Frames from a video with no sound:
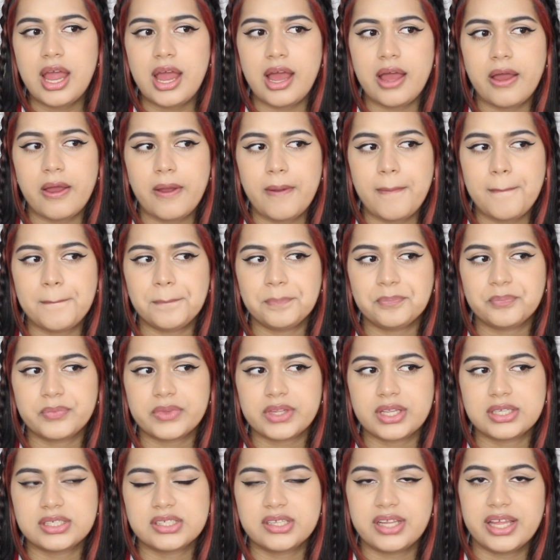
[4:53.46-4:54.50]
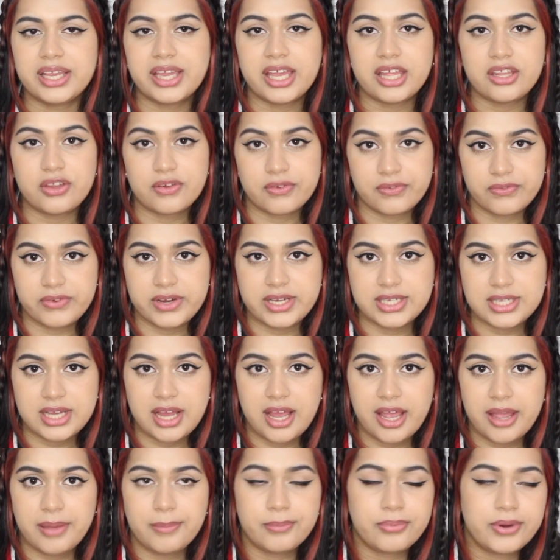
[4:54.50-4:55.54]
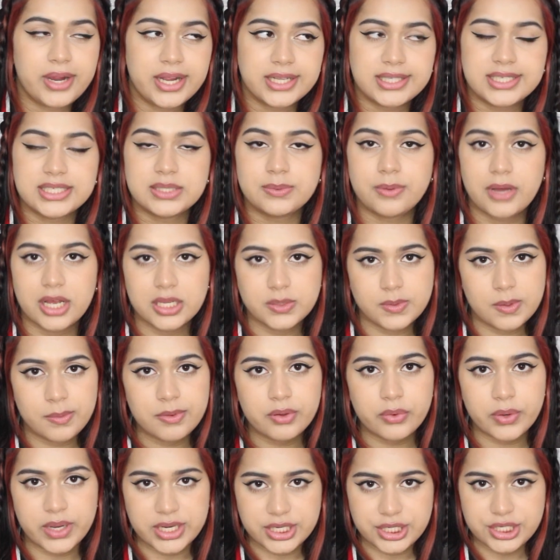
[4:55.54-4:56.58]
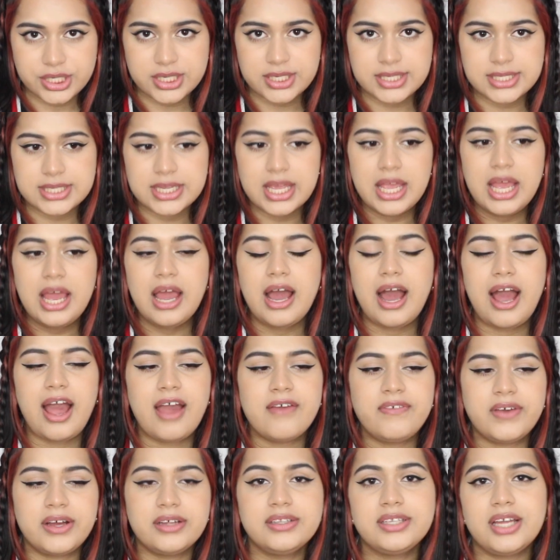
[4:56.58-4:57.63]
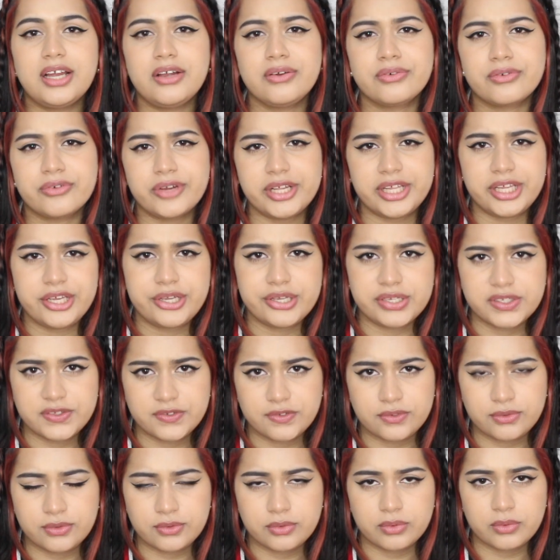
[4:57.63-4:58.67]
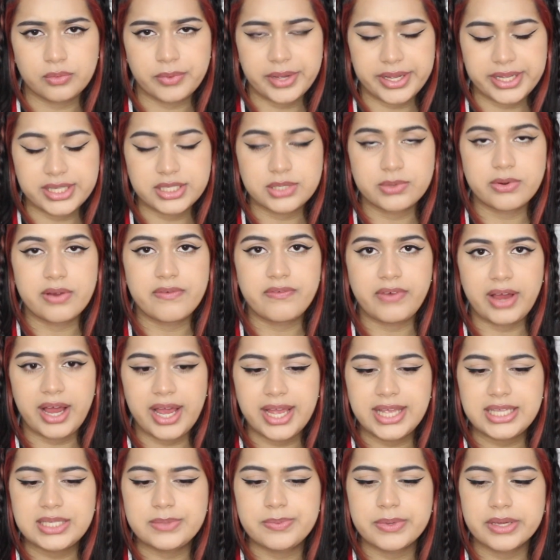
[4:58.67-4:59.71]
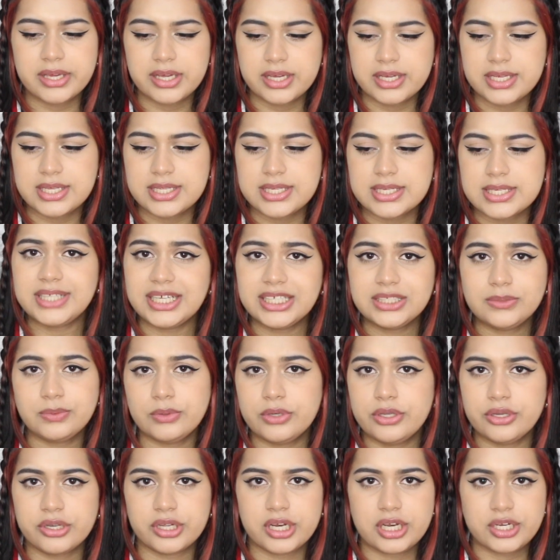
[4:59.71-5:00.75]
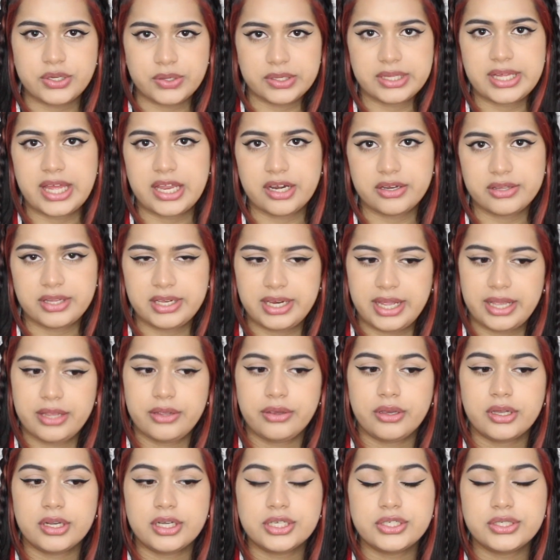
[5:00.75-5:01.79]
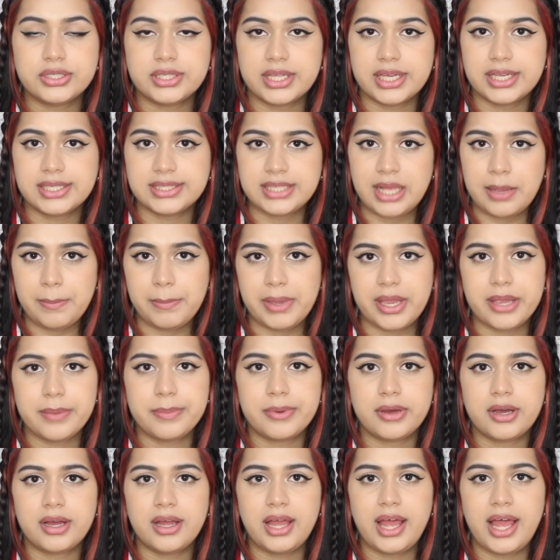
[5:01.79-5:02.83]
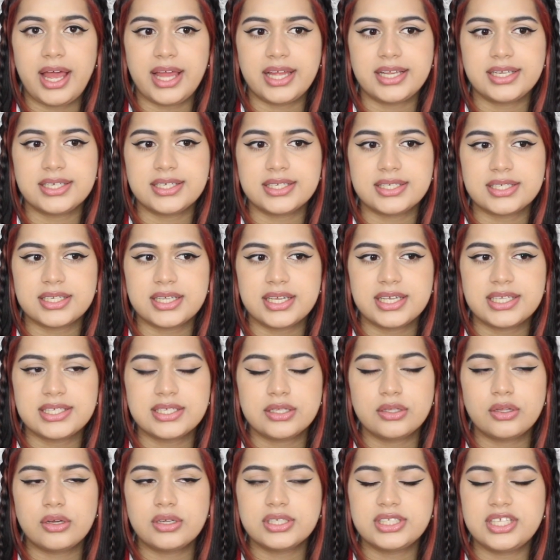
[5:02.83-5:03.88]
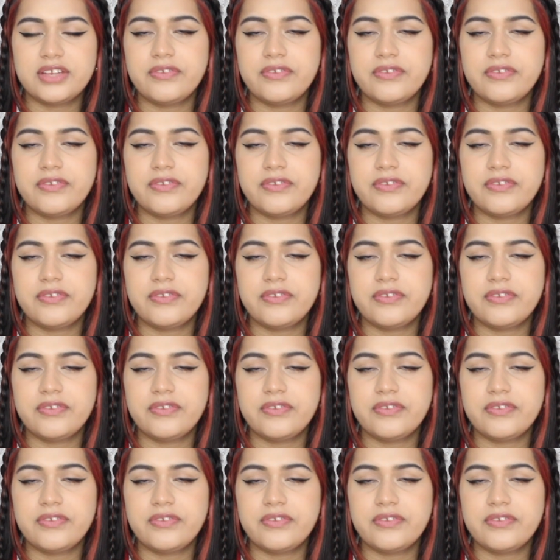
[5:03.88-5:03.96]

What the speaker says: So like in your free time, practice past paper questions. I found that a really useful way to revise, because that's what you're going to do at the end of the day. You're going to do the exam paper, and it's a lot